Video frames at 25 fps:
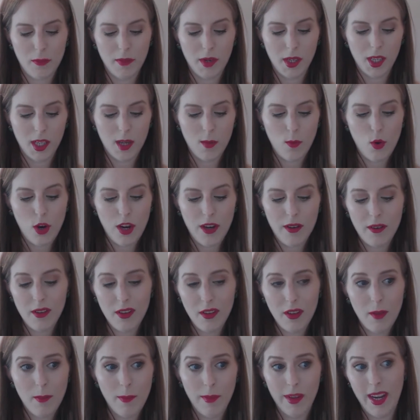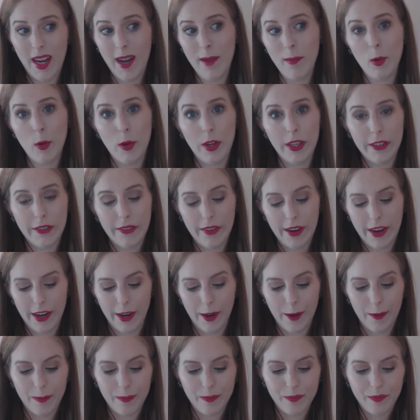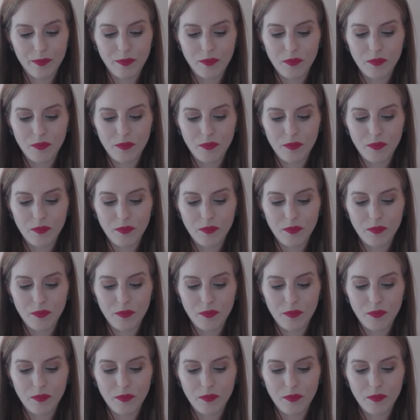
a medium one, but I'm quite fair.